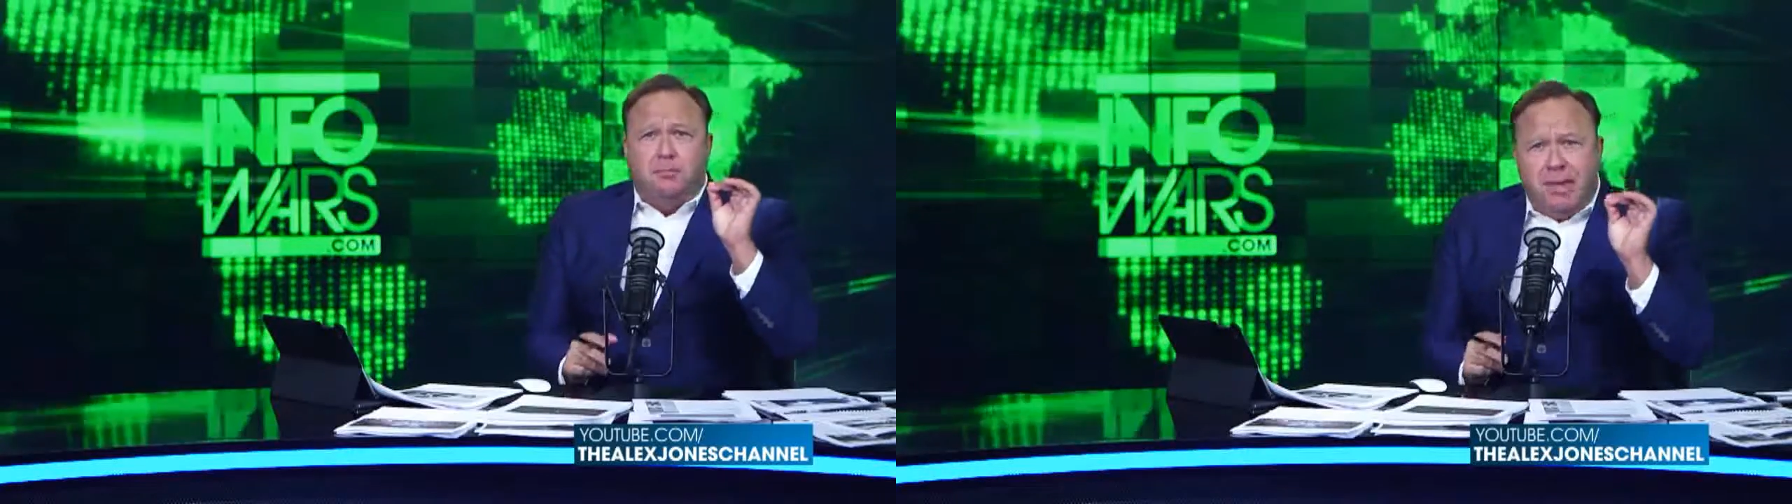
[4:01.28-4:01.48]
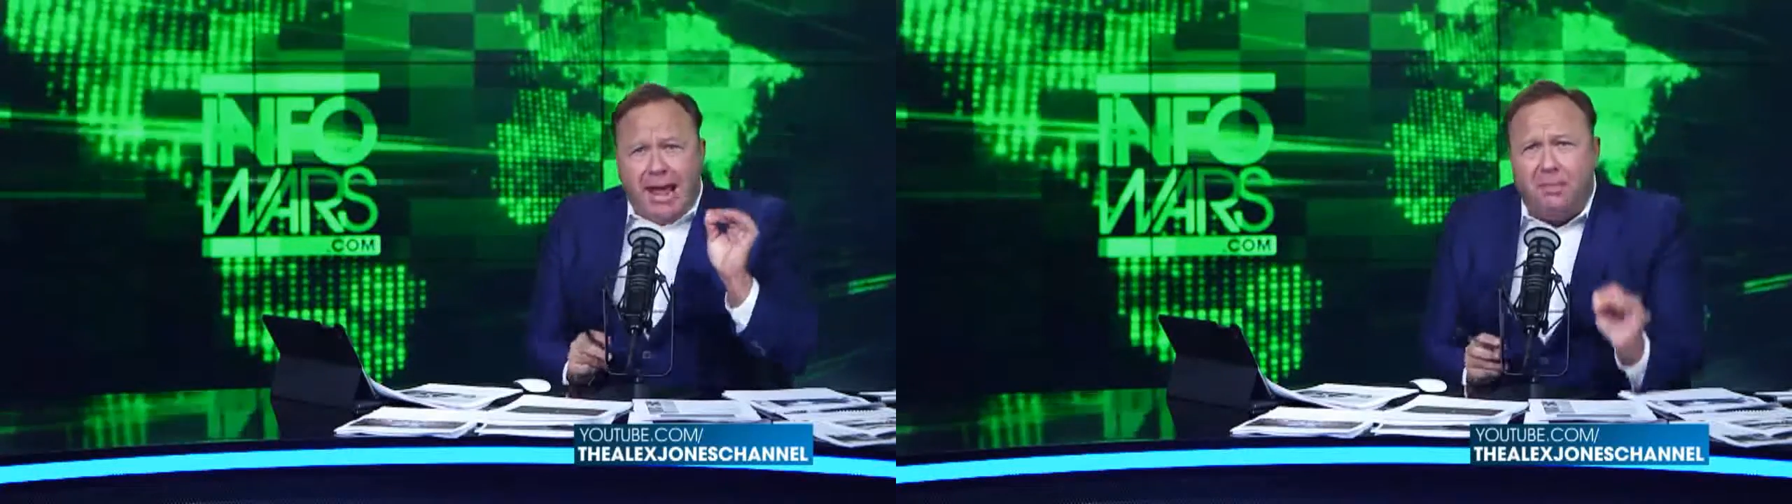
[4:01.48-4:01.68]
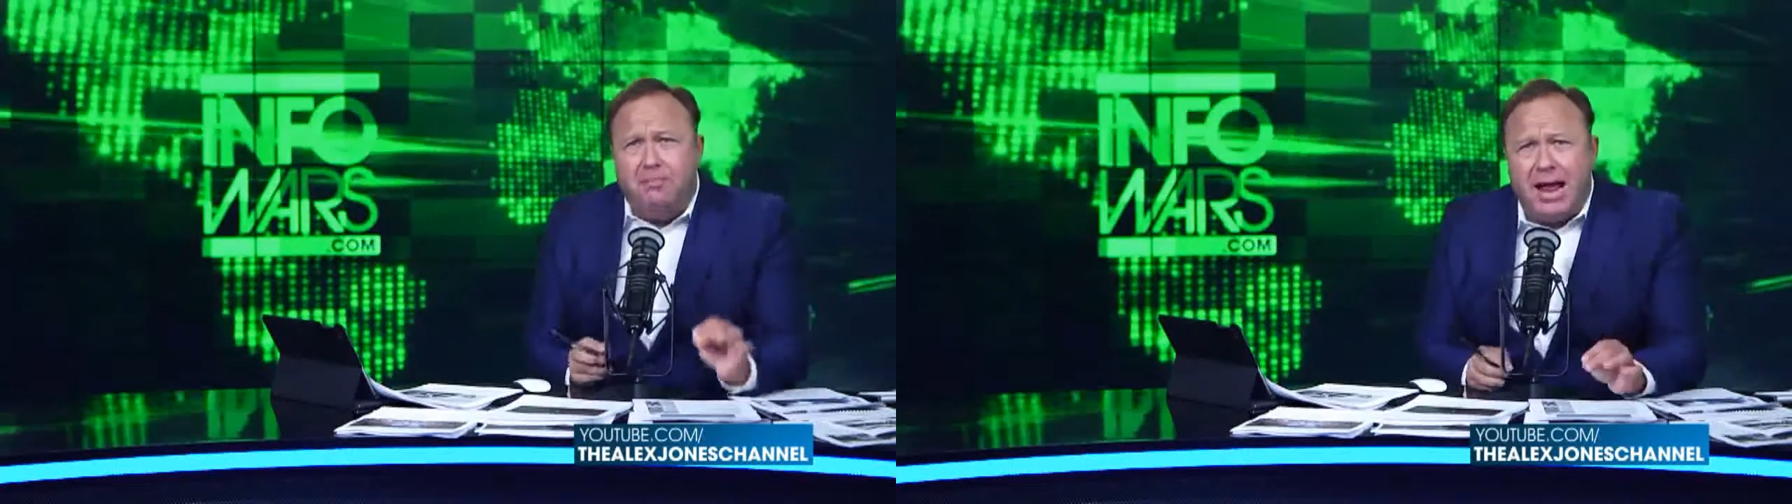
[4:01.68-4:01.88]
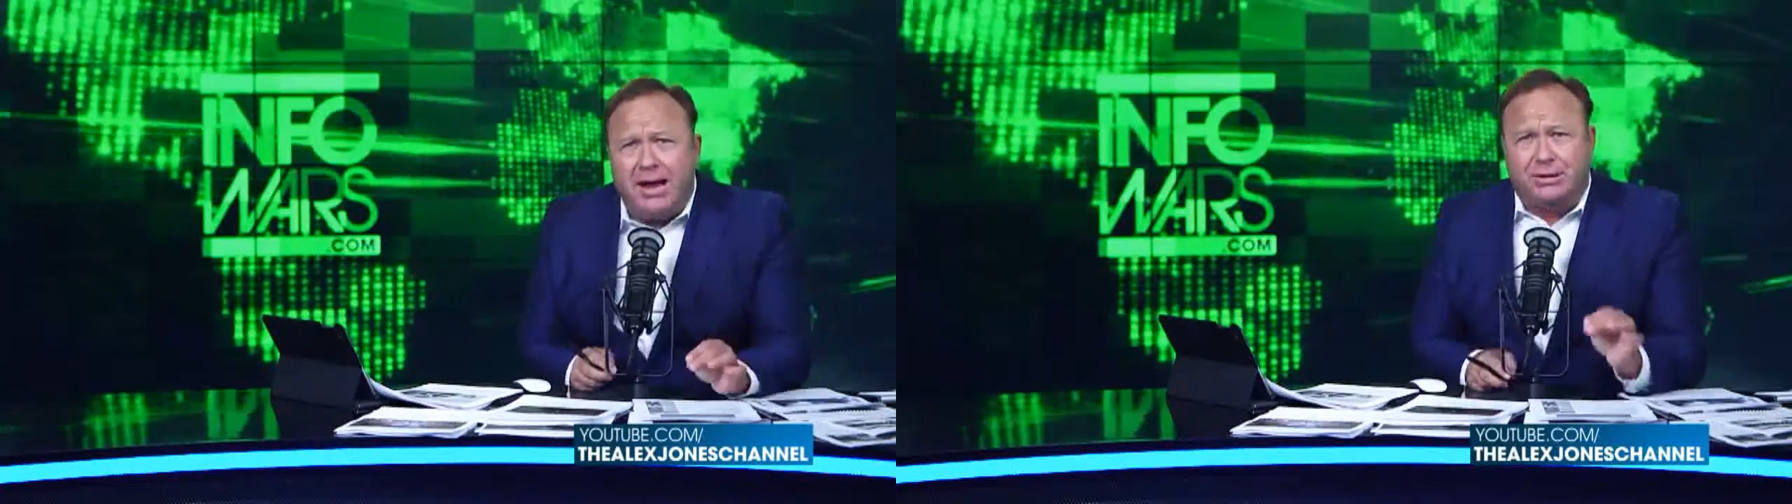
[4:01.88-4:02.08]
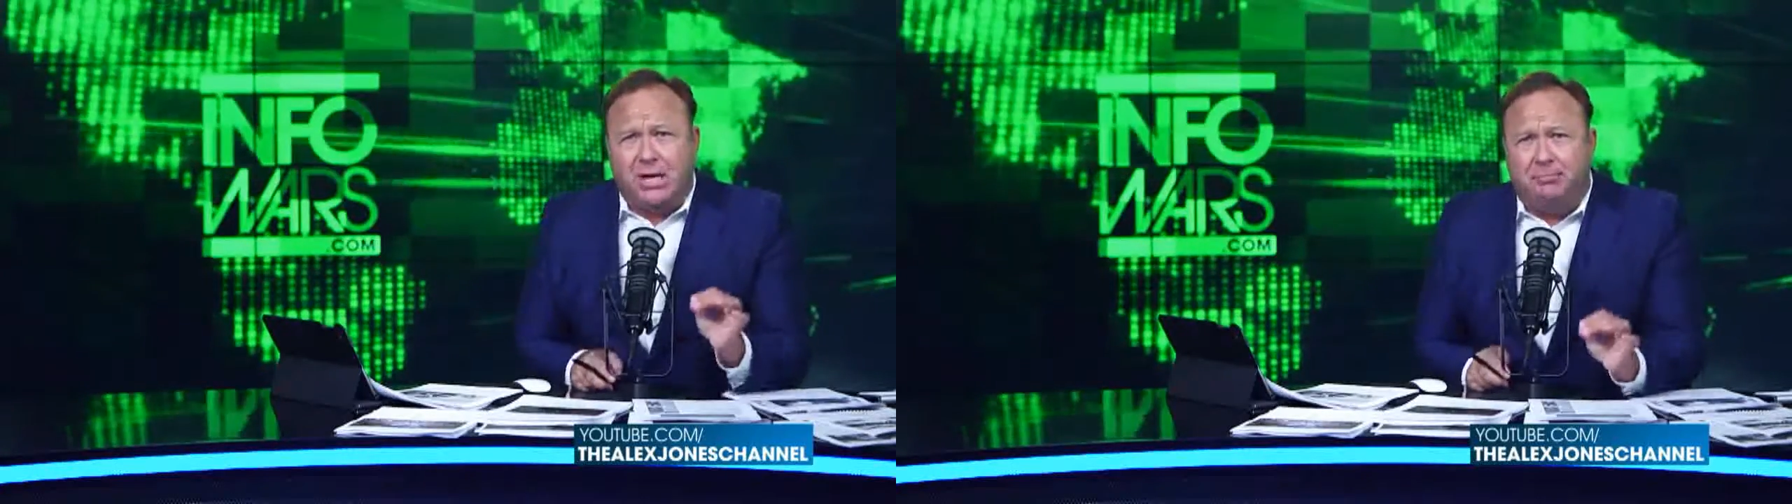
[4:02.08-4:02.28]
Mega
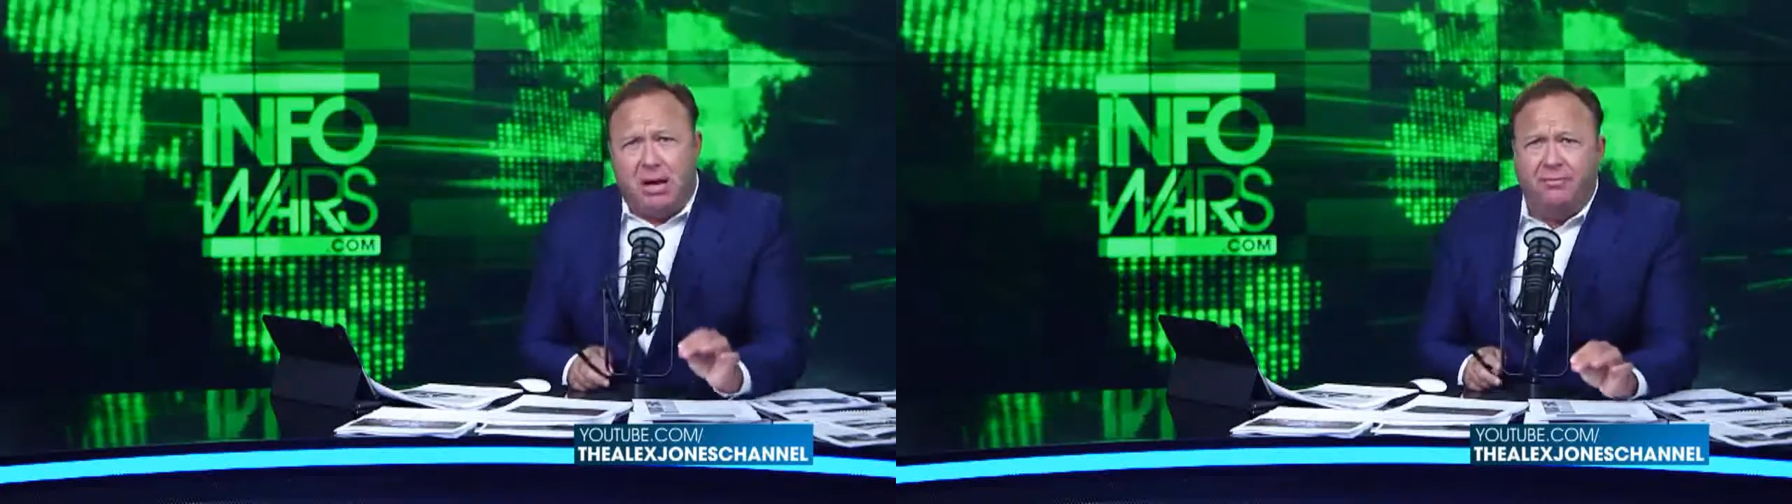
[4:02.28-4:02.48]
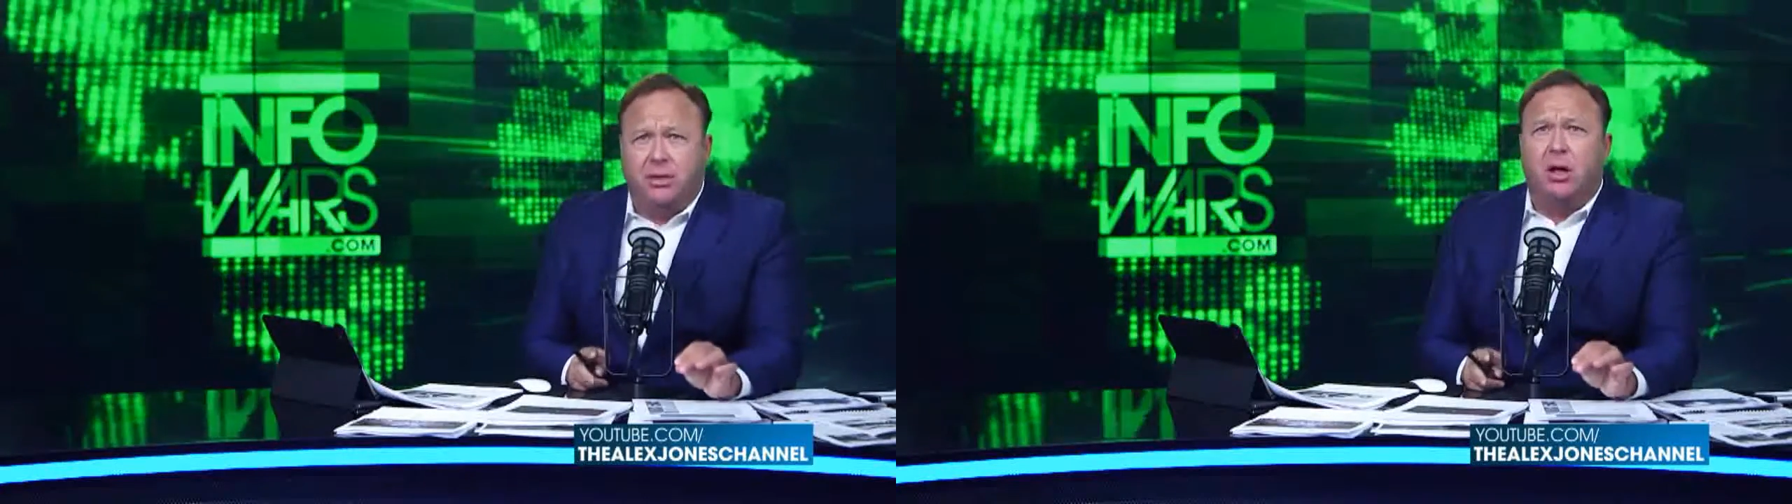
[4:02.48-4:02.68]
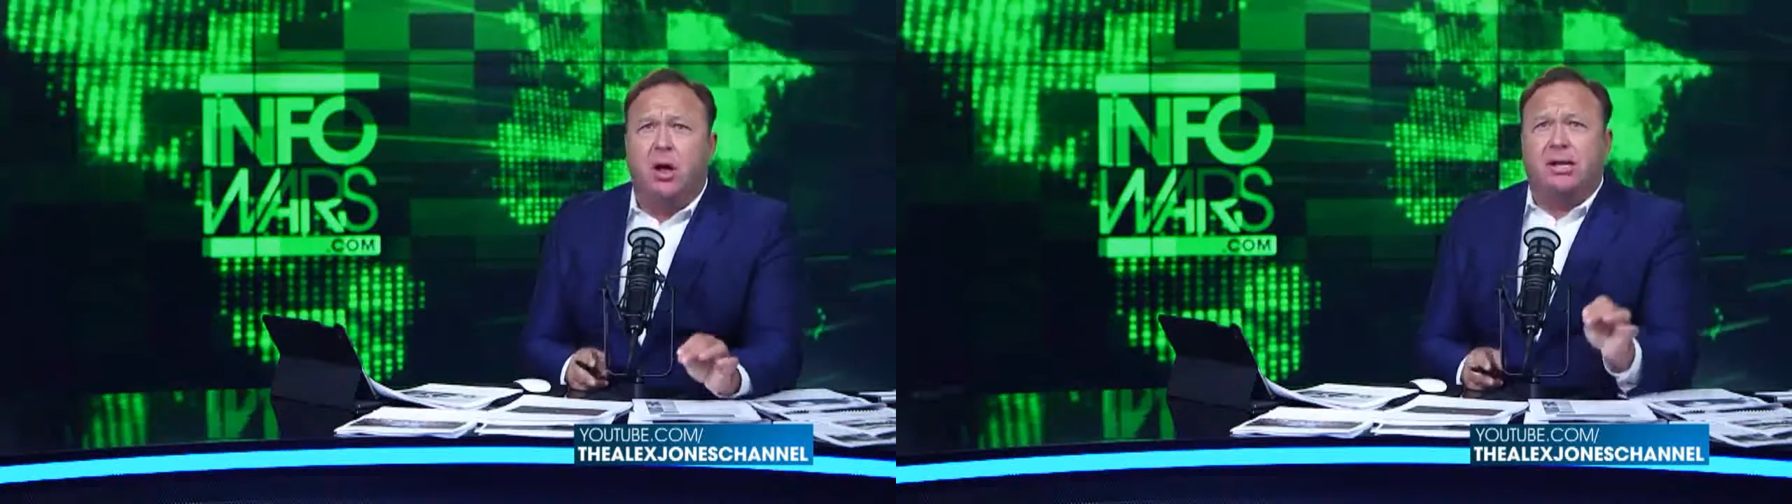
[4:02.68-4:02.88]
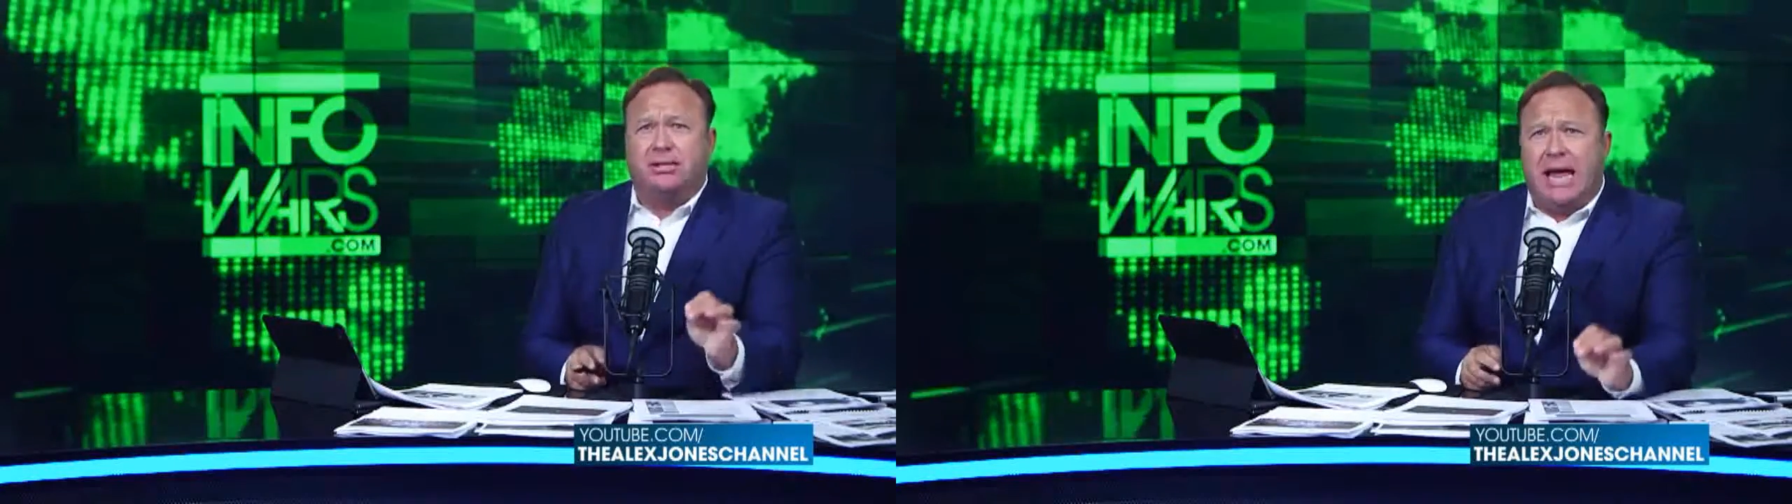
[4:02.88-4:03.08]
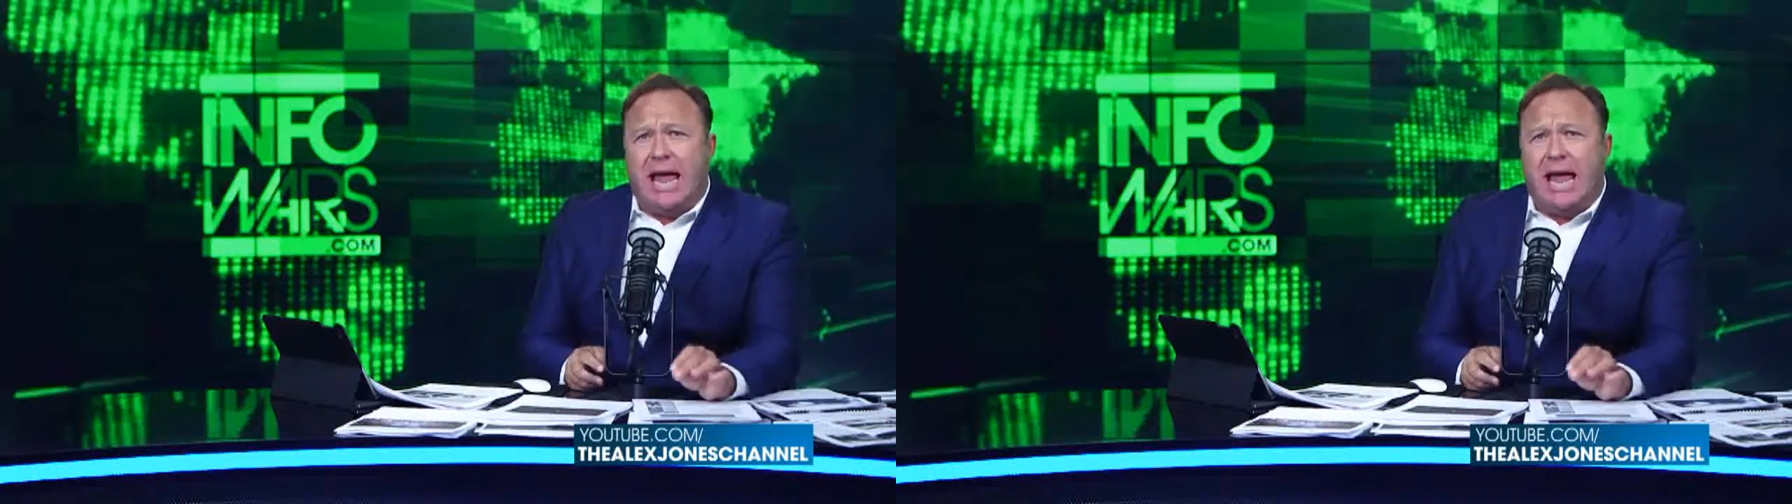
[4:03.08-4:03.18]
banks above the law,